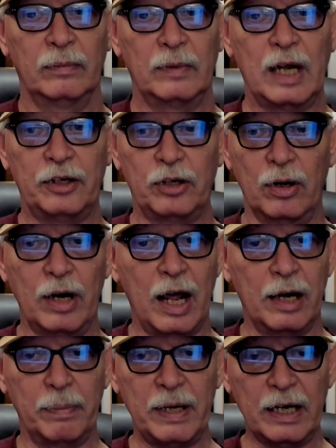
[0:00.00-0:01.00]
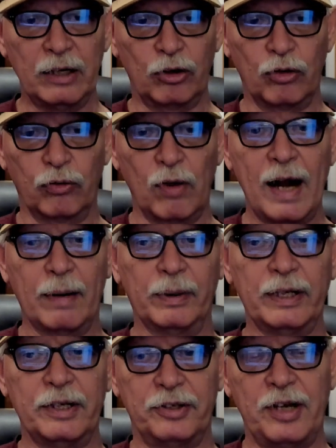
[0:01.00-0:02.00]
that turned out to be
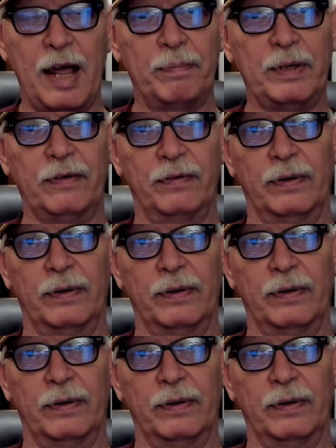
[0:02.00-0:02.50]
incredibly deceptive